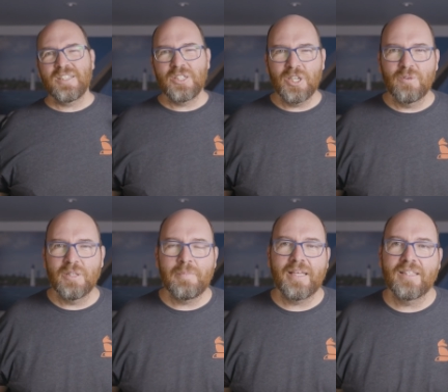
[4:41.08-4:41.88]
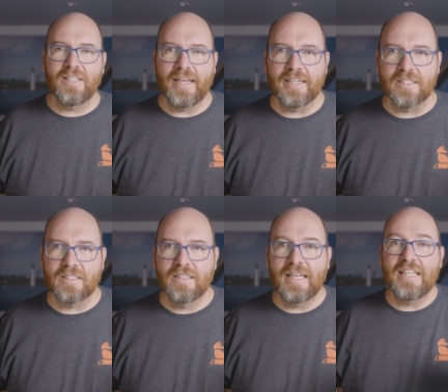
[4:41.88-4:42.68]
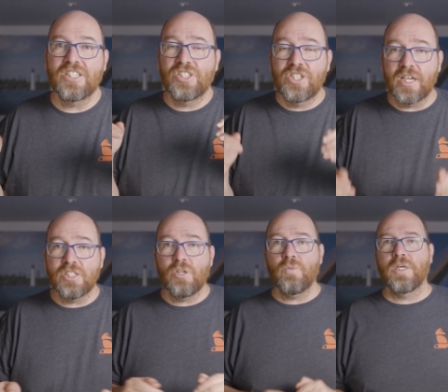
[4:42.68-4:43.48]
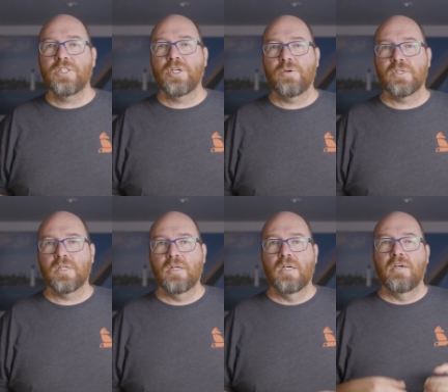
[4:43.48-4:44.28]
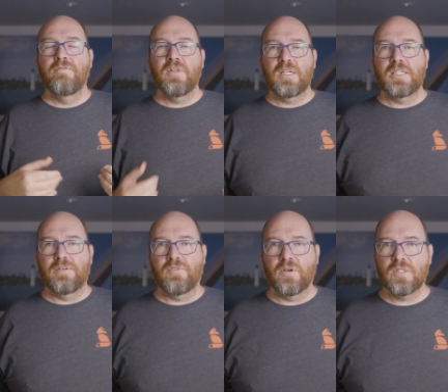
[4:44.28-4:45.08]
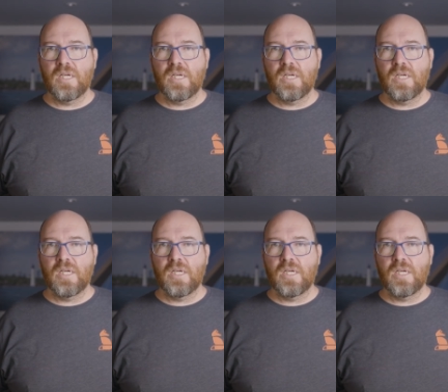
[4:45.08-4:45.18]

to do with being the latest. It's just the word chosen for the default